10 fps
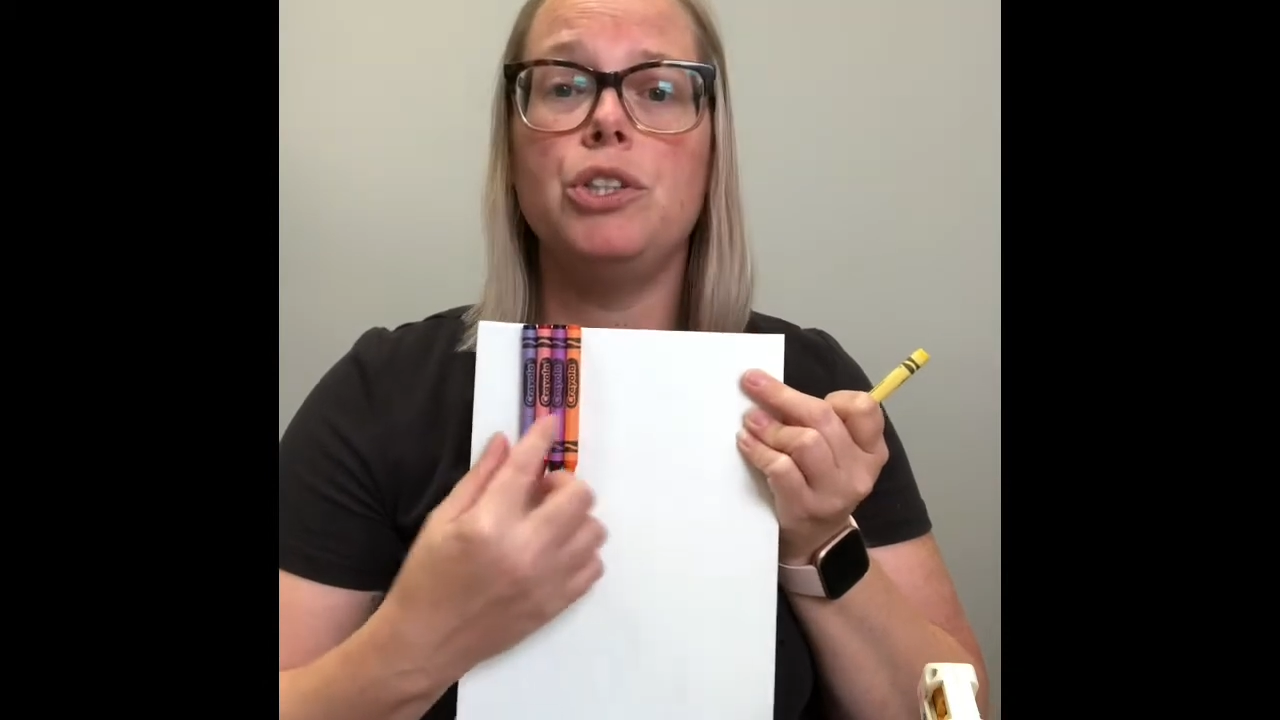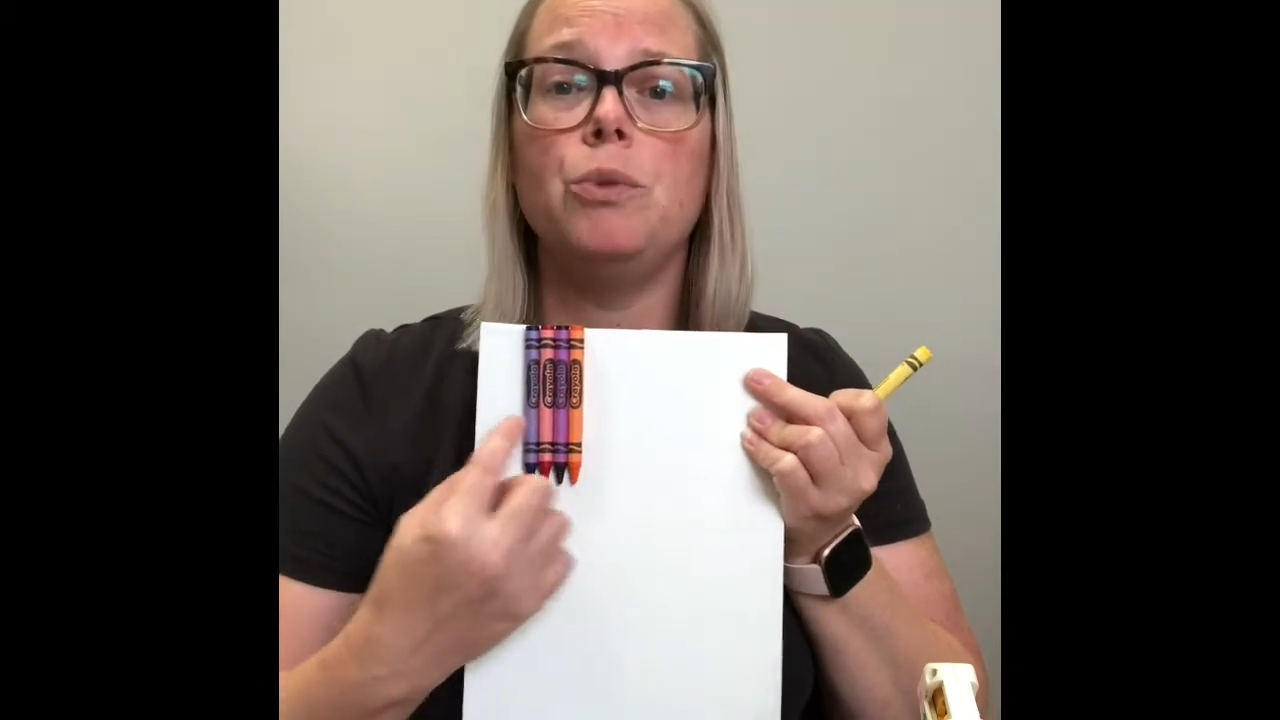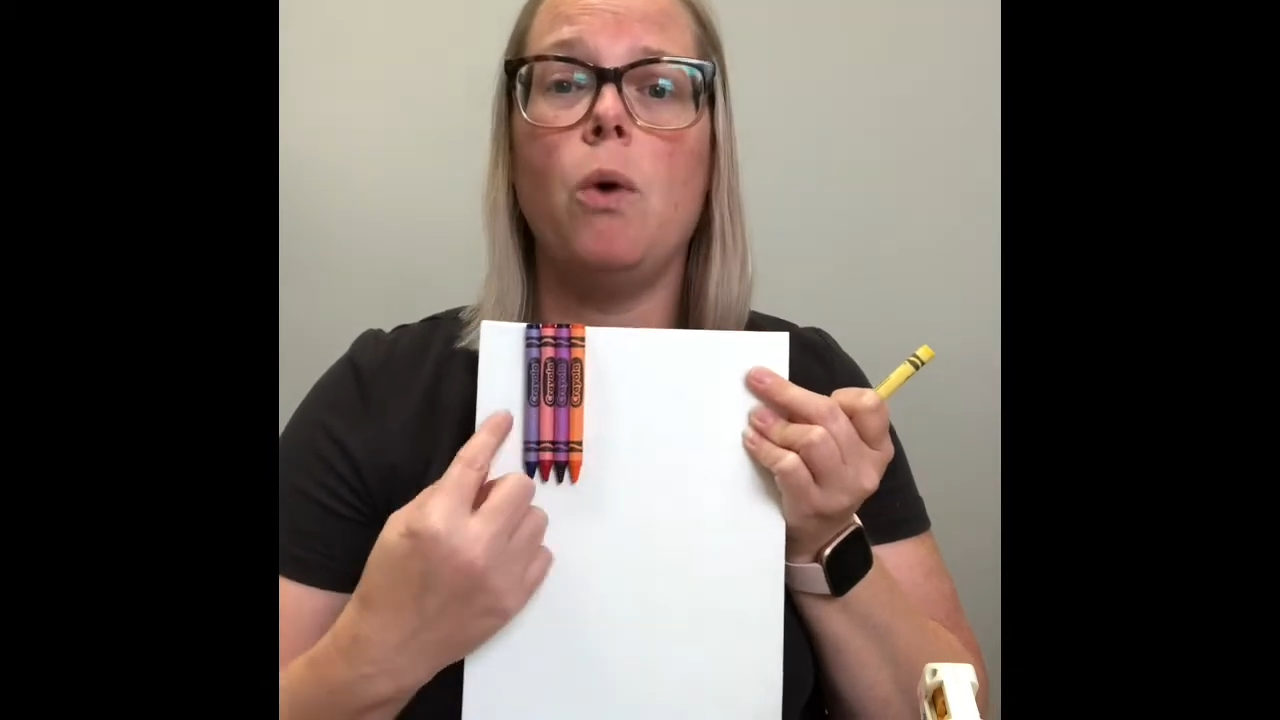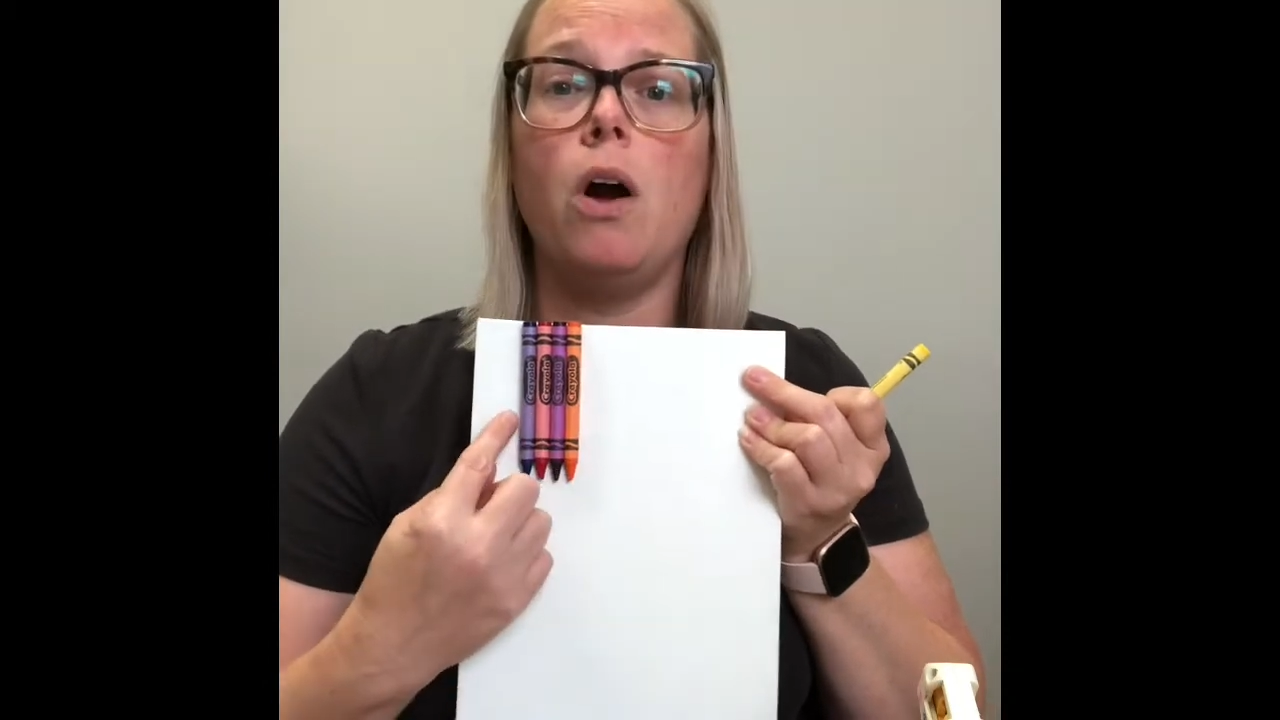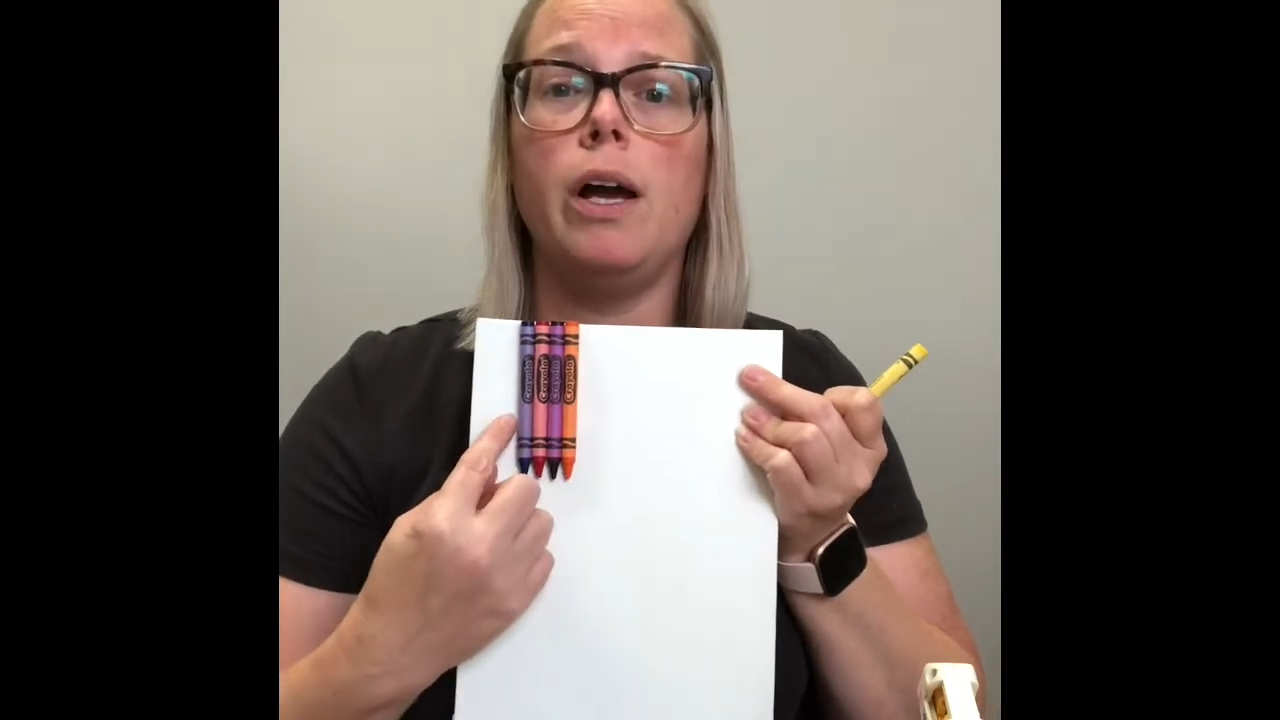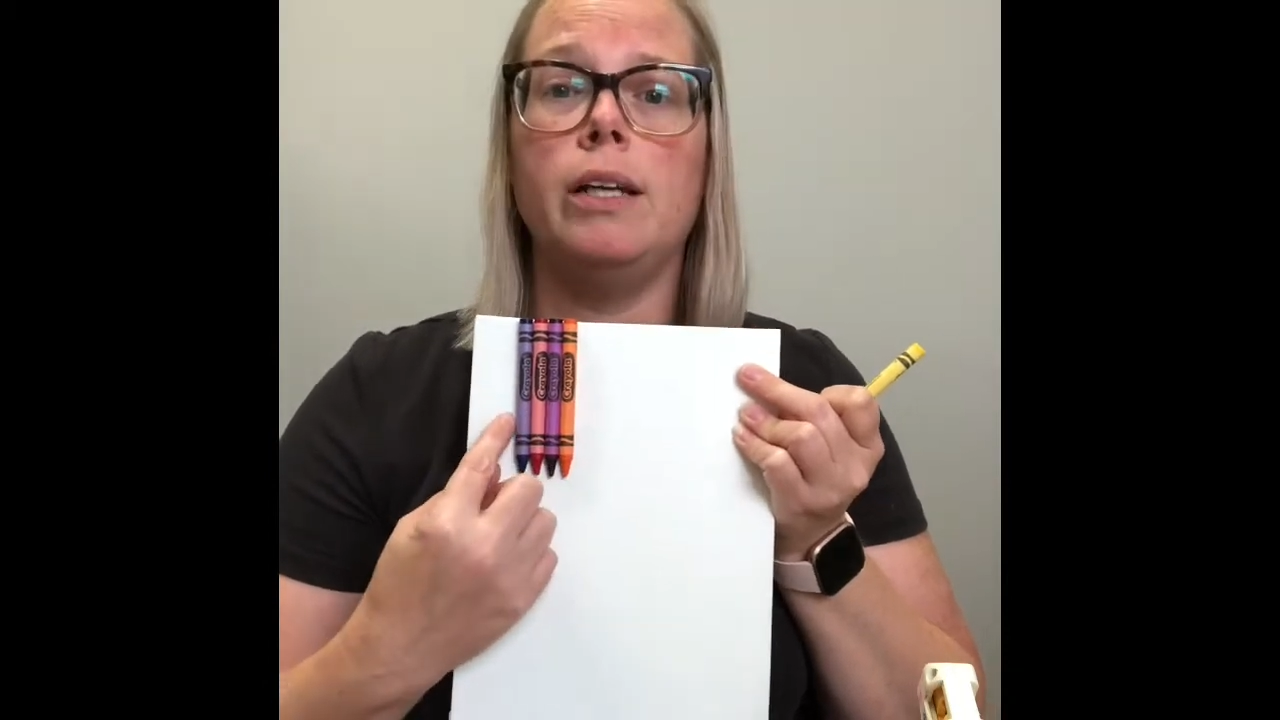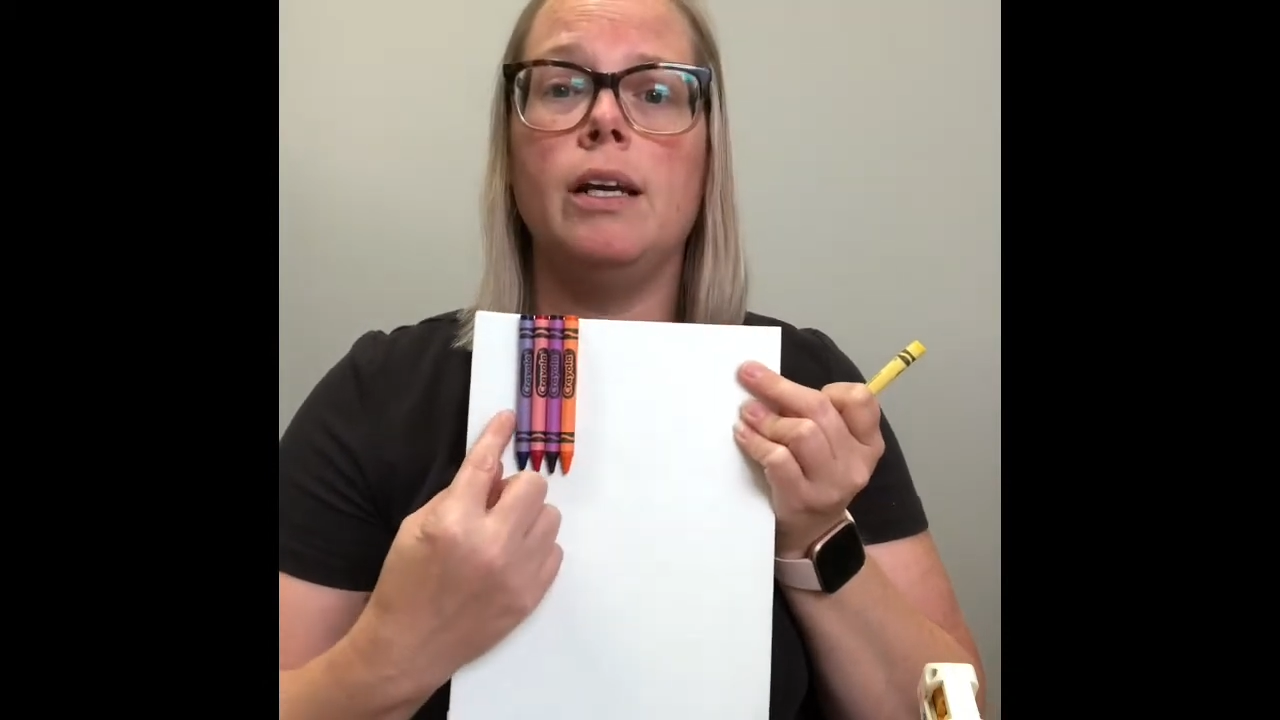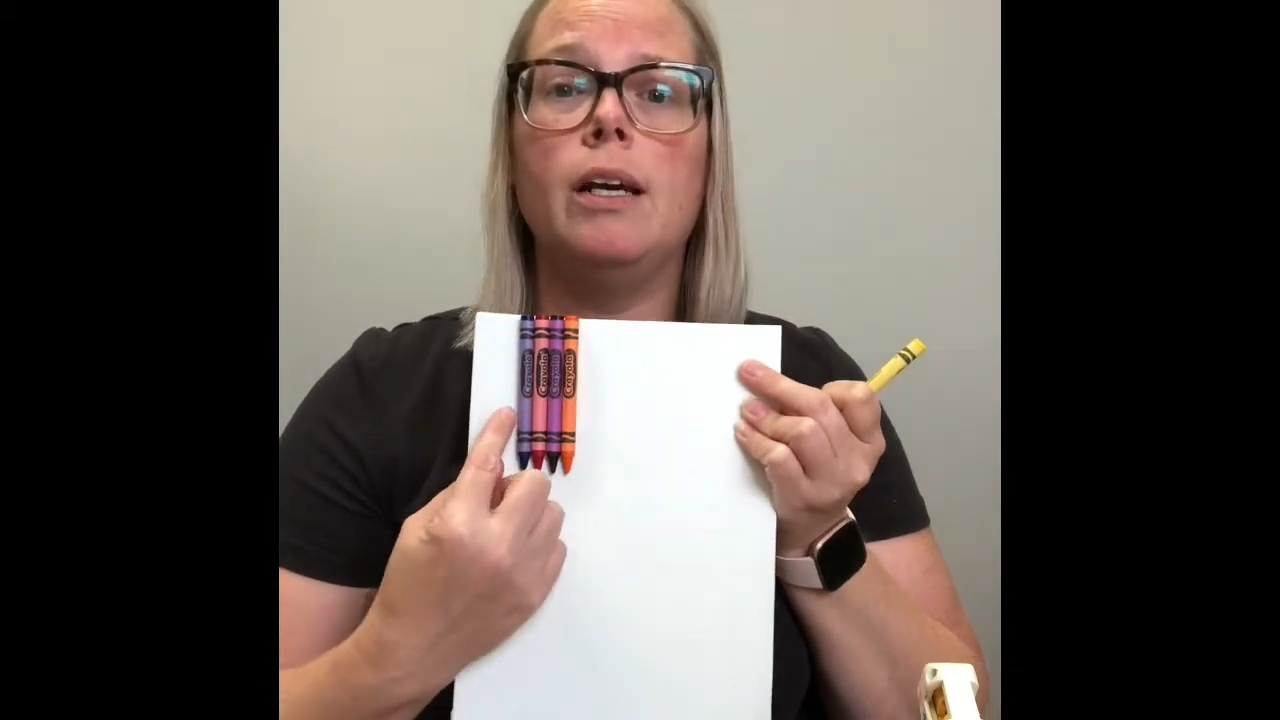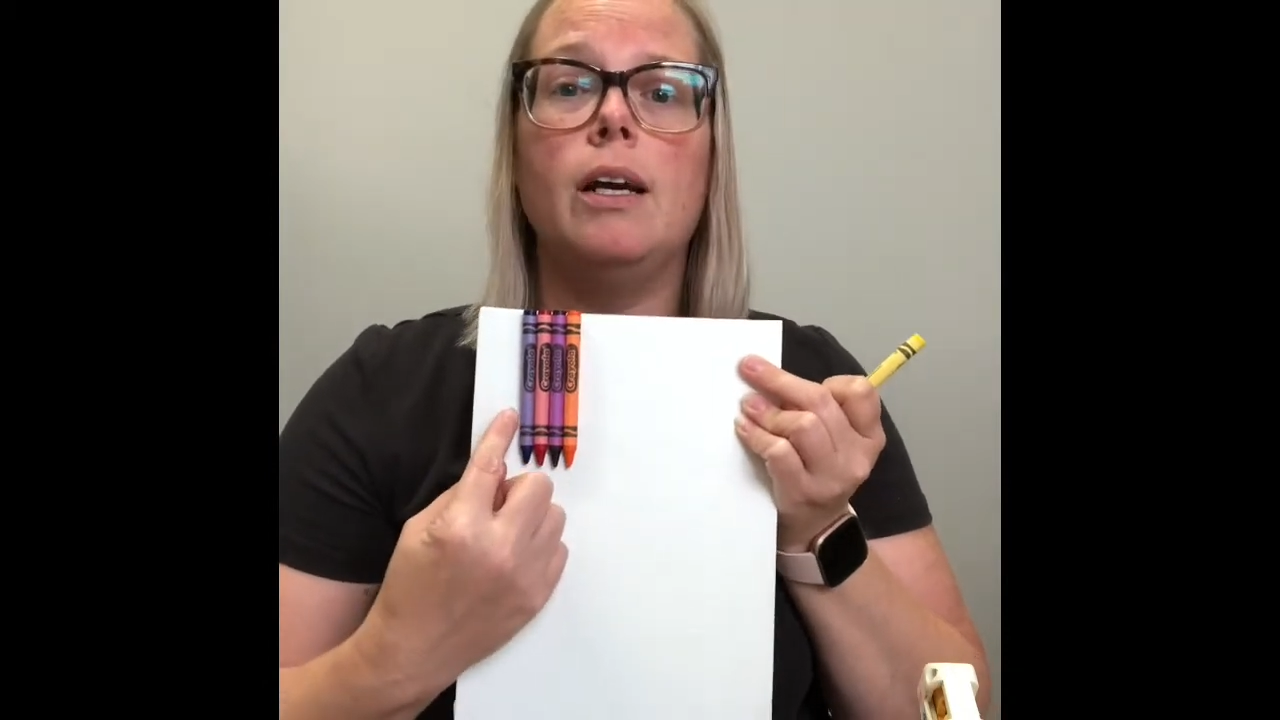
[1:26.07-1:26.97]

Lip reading: you want.